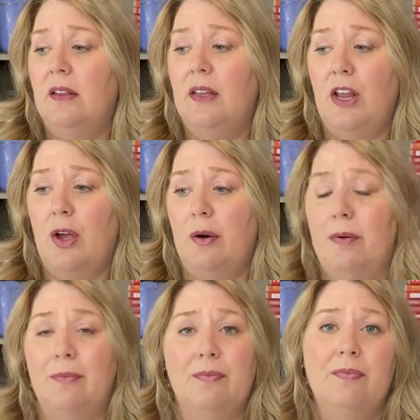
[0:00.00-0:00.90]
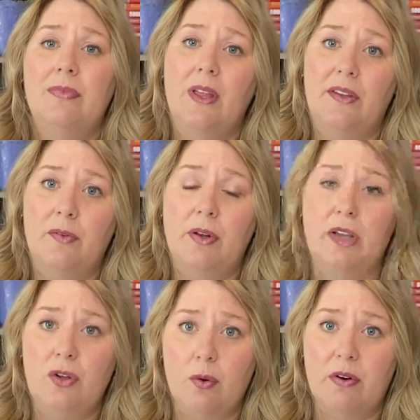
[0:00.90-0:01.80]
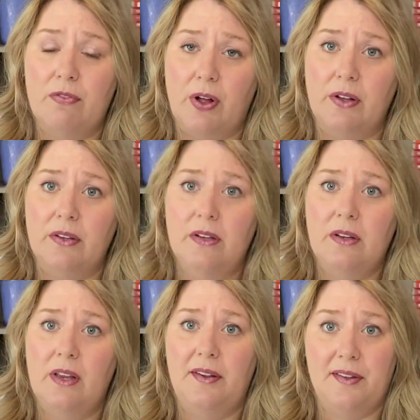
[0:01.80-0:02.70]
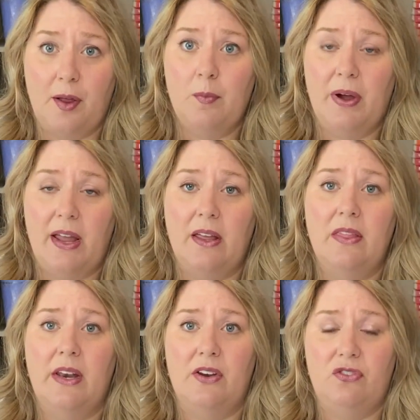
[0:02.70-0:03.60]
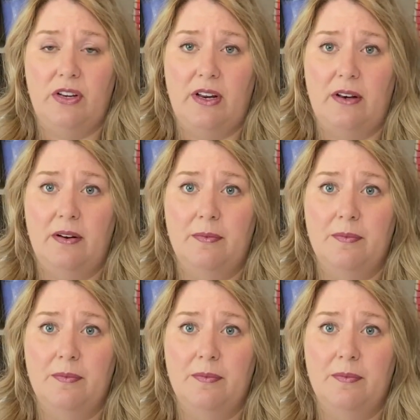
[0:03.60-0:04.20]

it's really your fault in some way that I cheated.